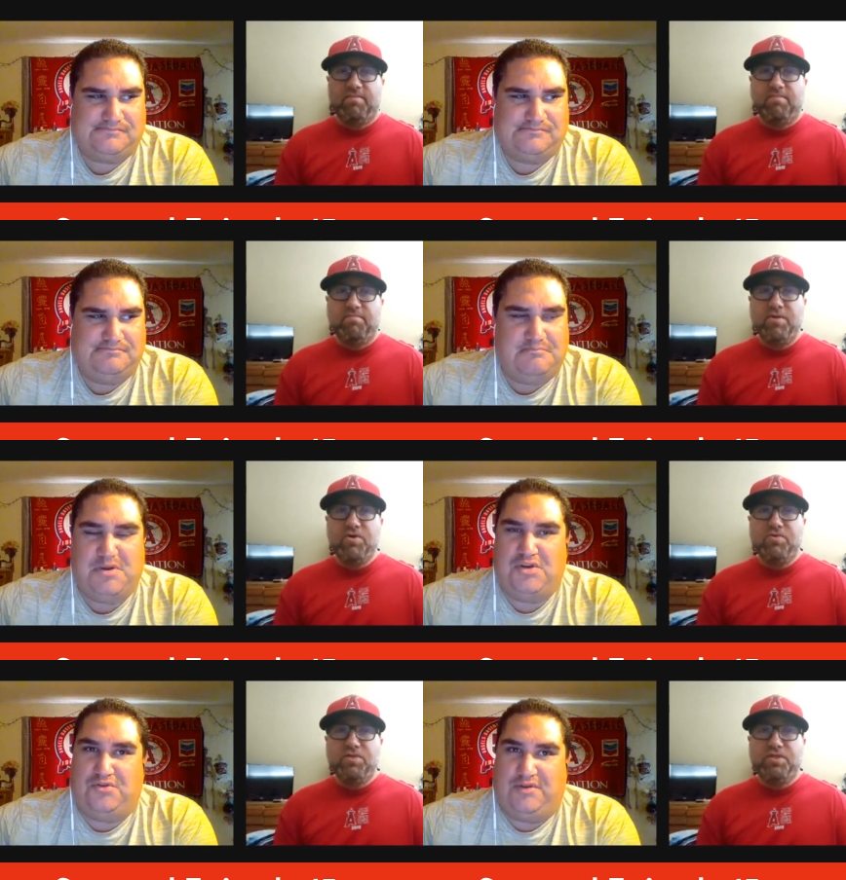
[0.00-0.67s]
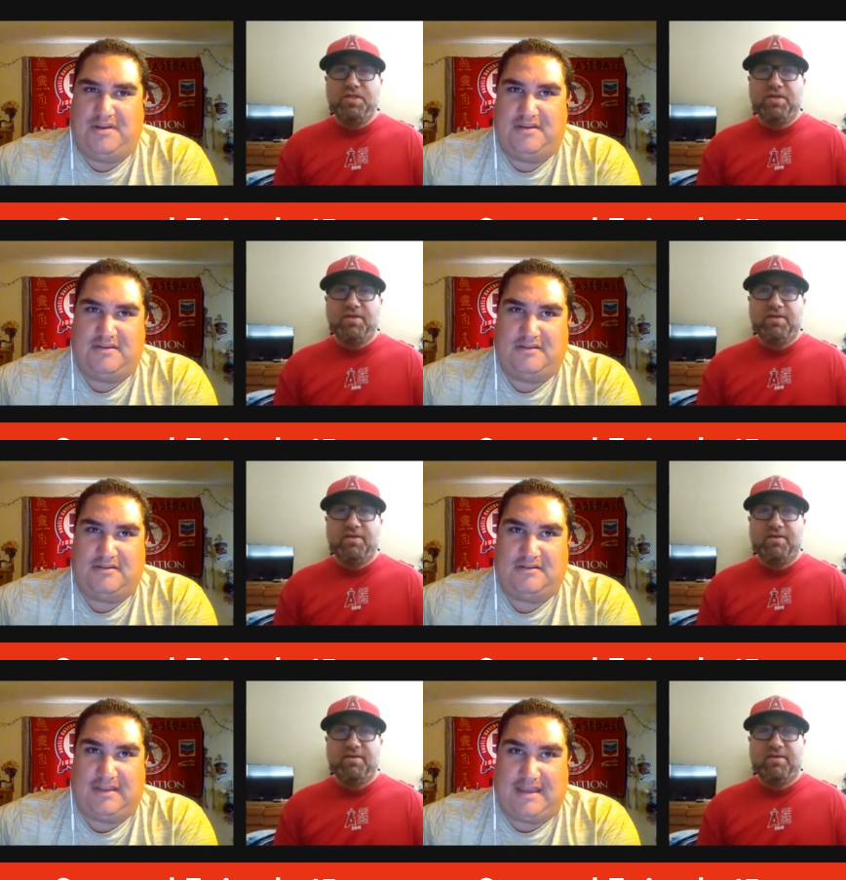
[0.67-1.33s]
Speaker 1: moods. Mood.
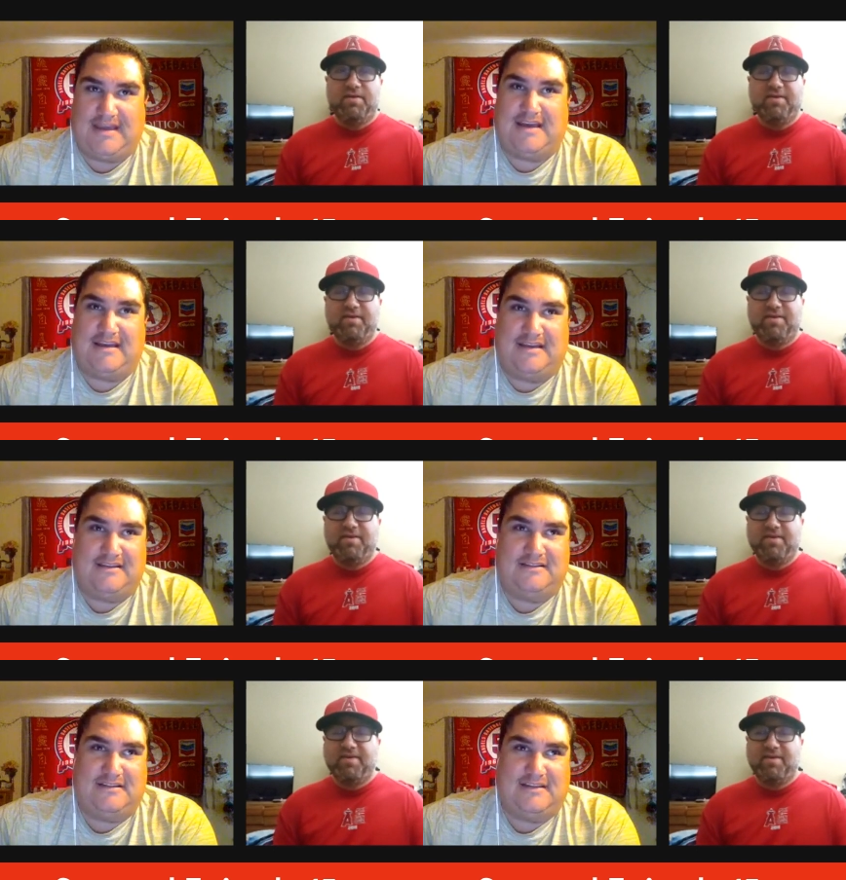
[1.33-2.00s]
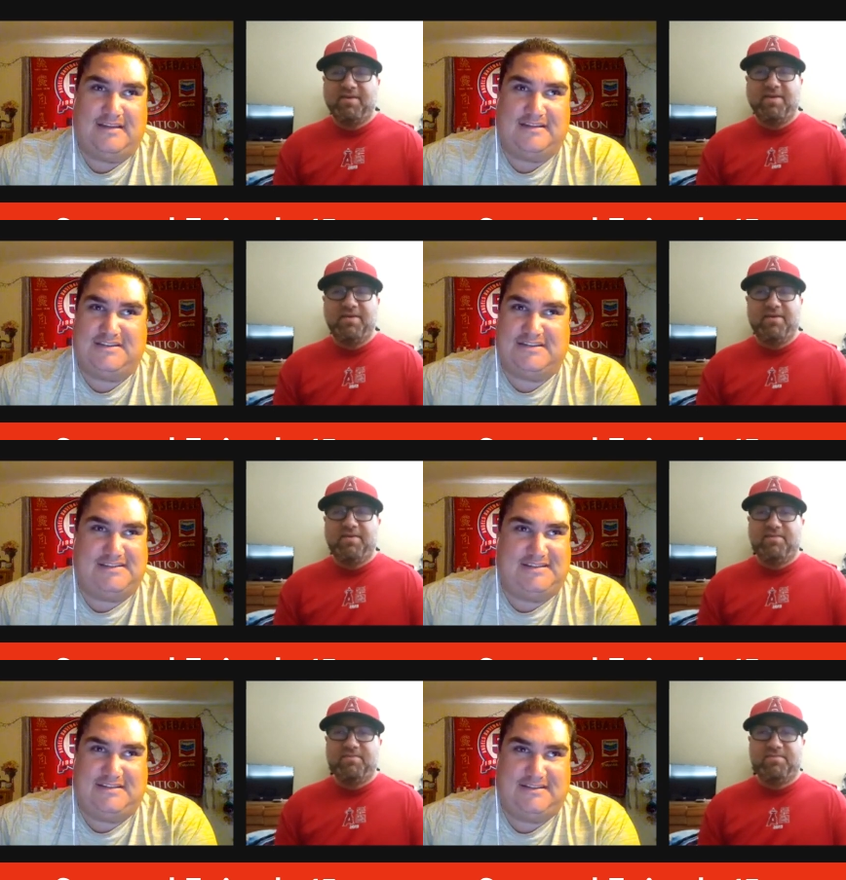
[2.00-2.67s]
Yeah yeah. it
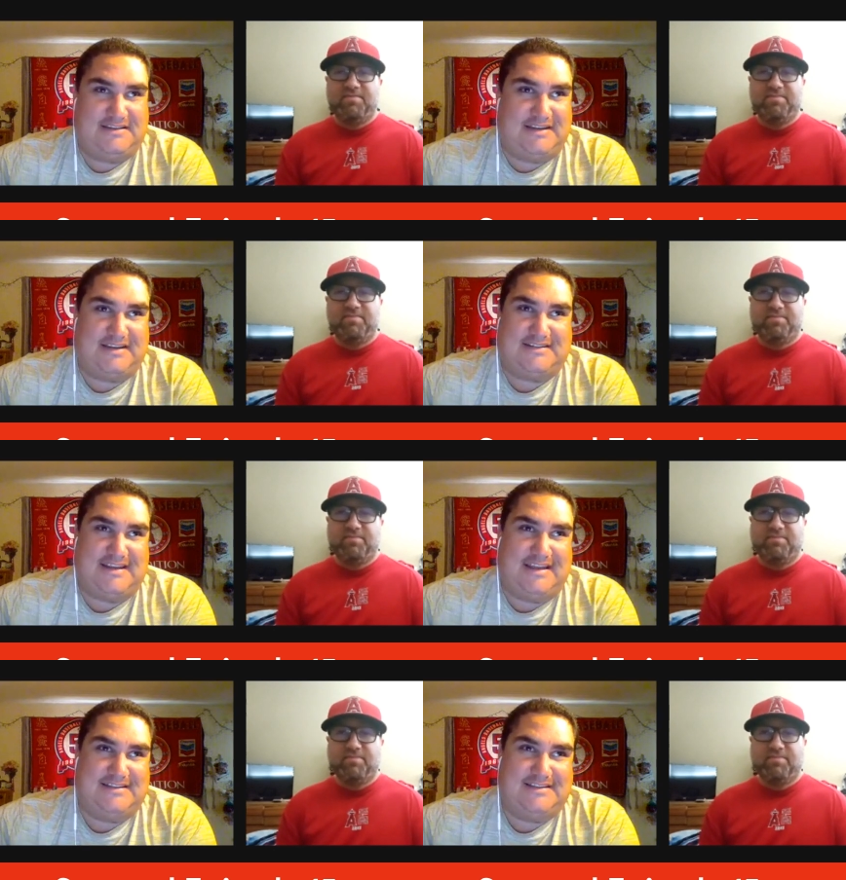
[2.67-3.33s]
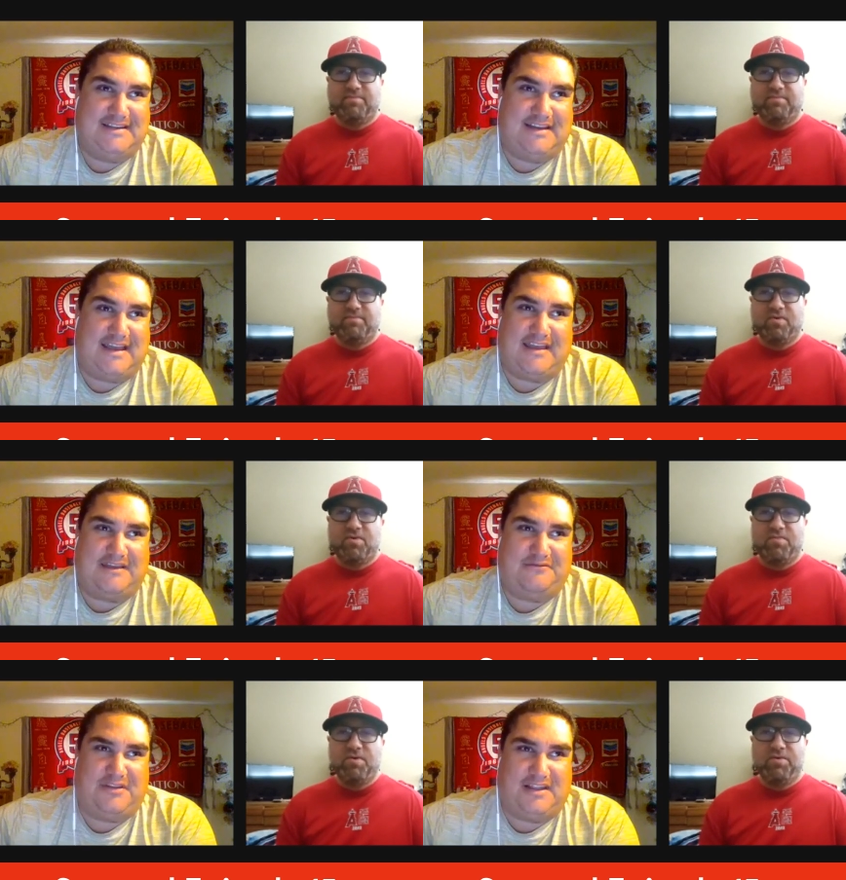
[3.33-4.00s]
just dictates it.
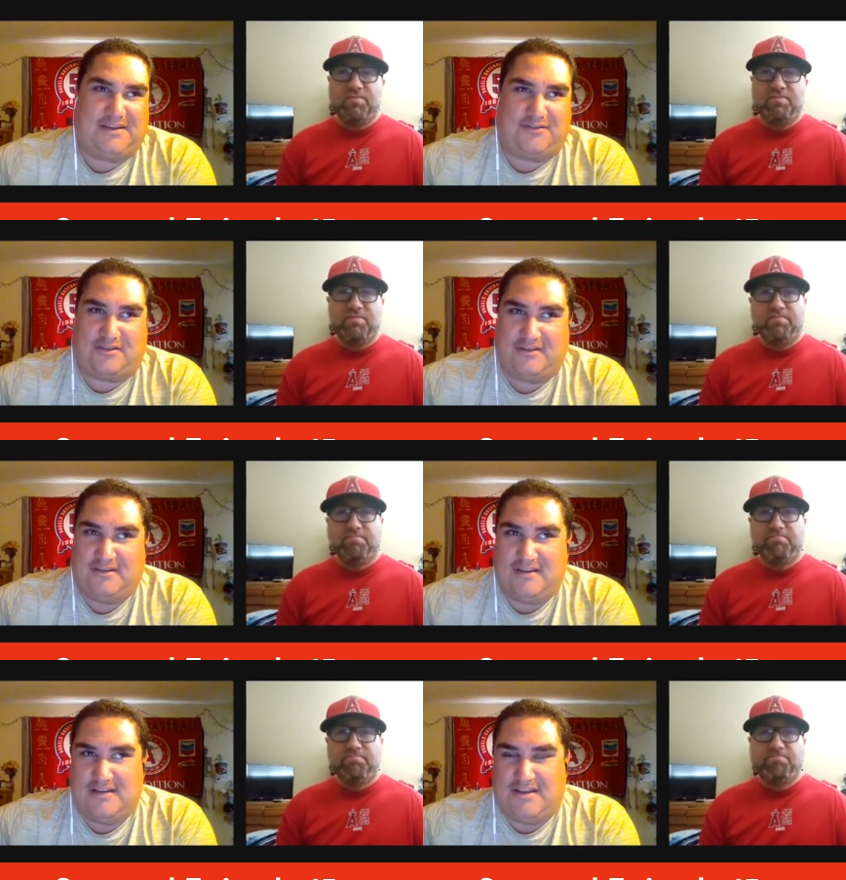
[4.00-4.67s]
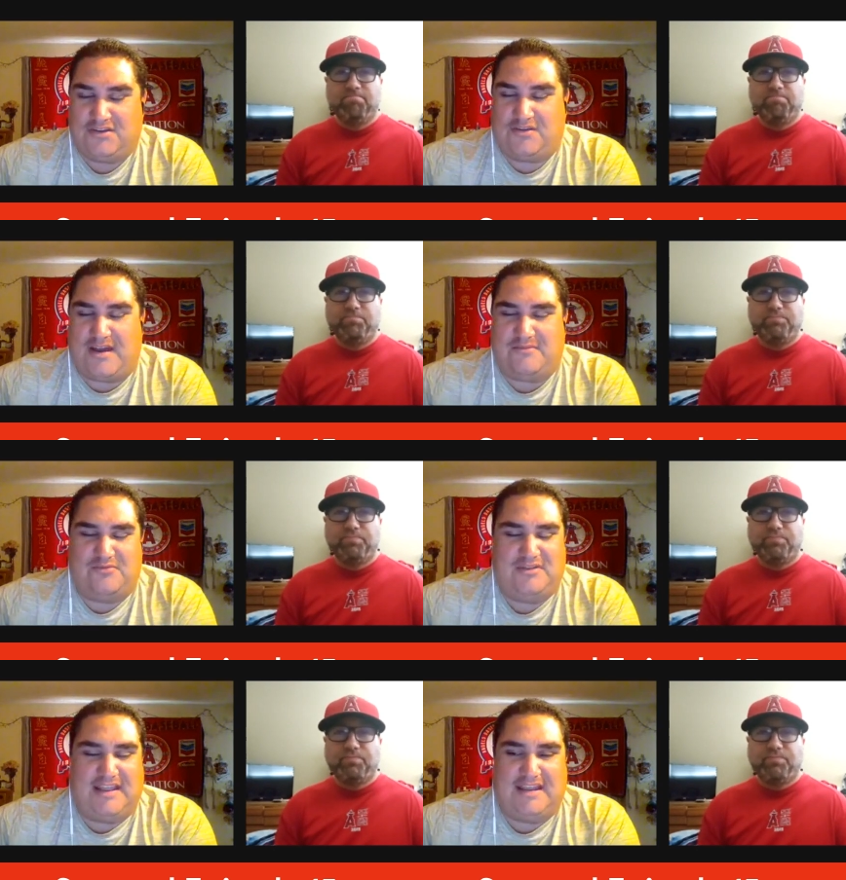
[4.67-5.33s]
I, I feel like crap
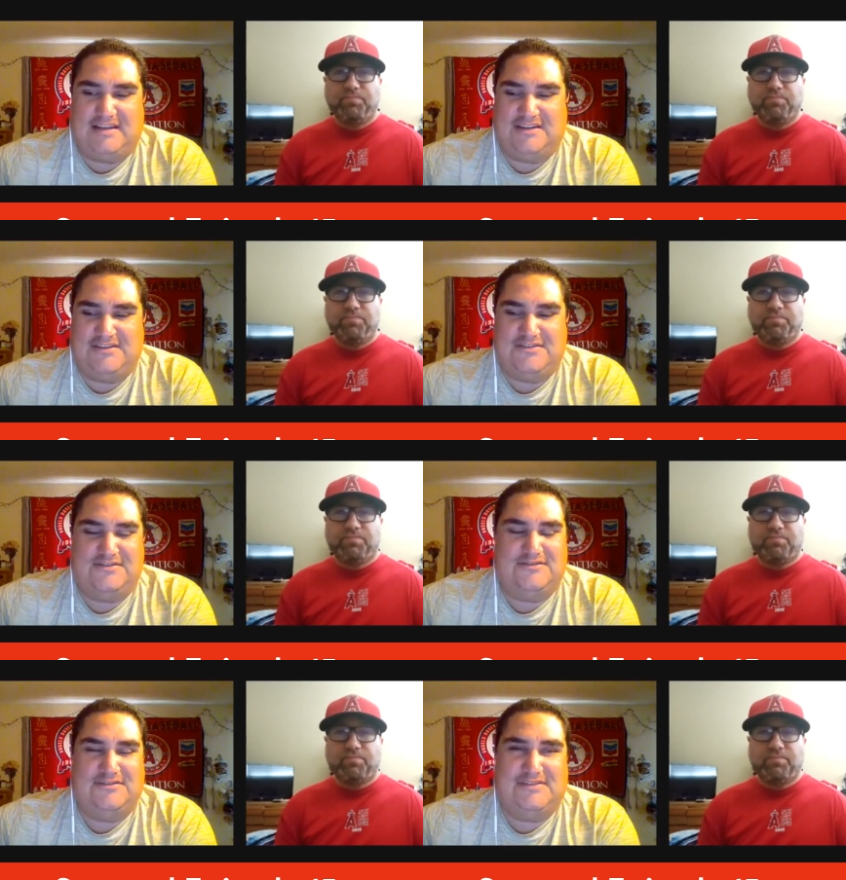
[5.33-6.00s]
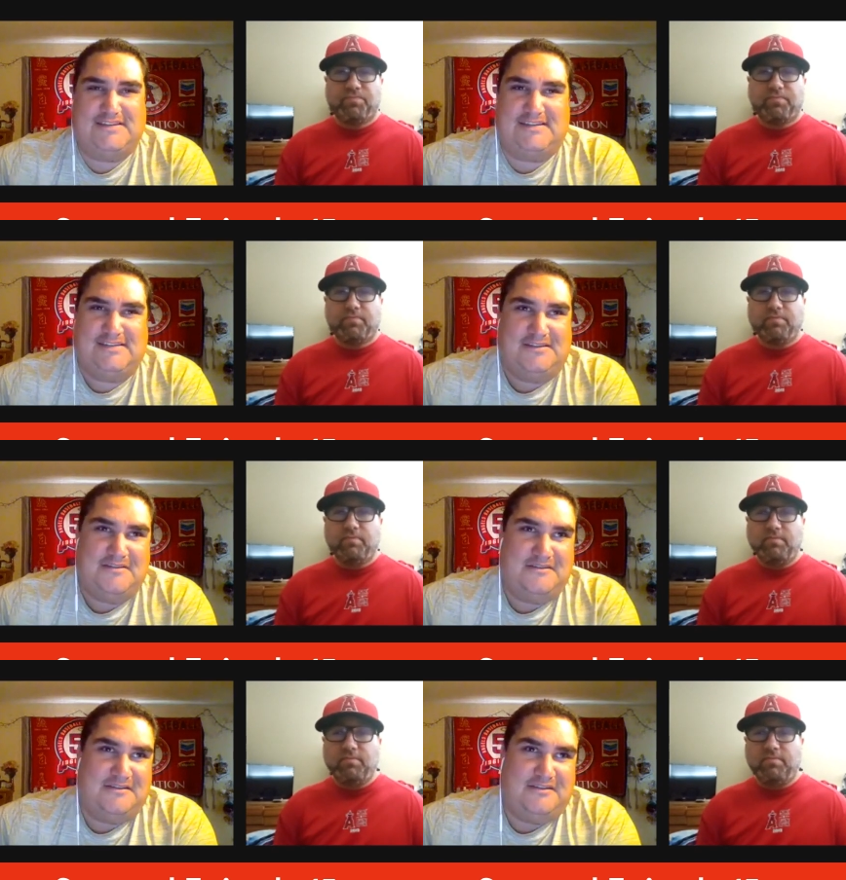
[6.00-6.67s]
when they lose,
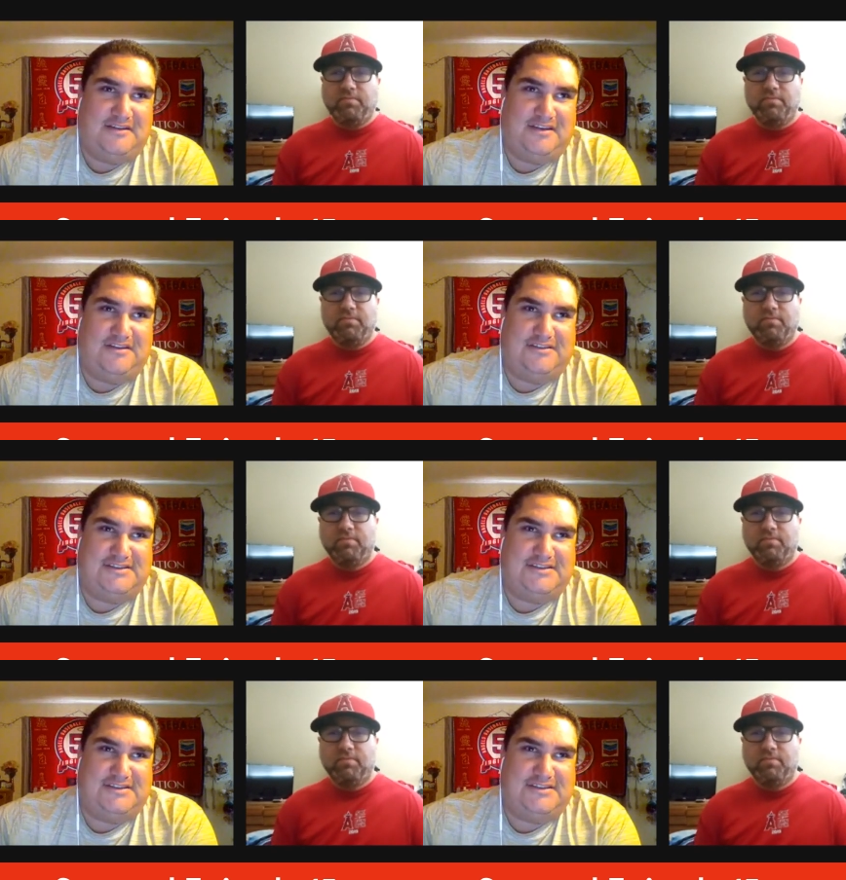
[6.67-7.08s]
you know,